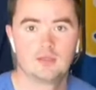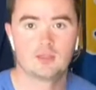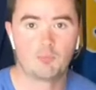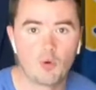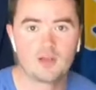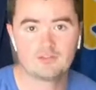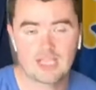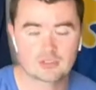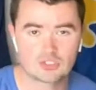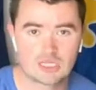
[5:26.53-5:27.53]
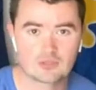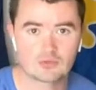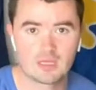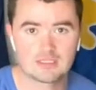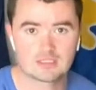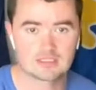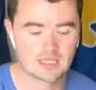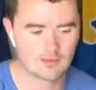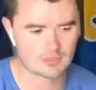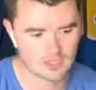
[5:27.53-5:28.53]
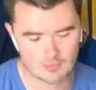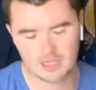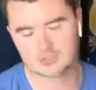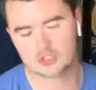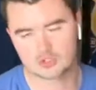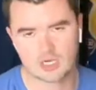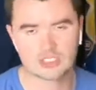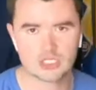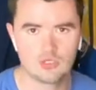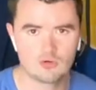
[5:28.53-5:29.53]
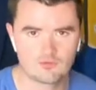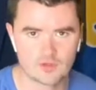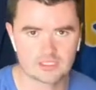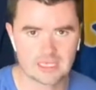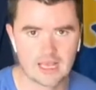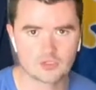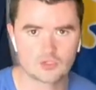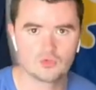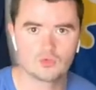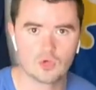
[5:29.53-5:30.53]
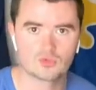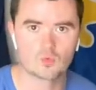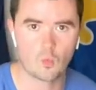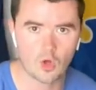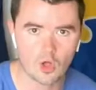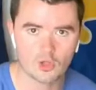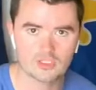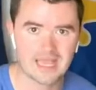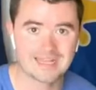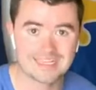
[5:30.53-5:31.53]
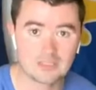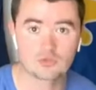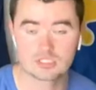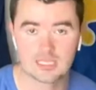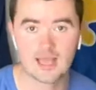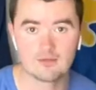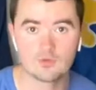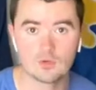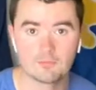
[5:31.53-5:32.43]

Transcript: the point of the exercise remains the same. Think about stretching your fists out to those walls at either side of you.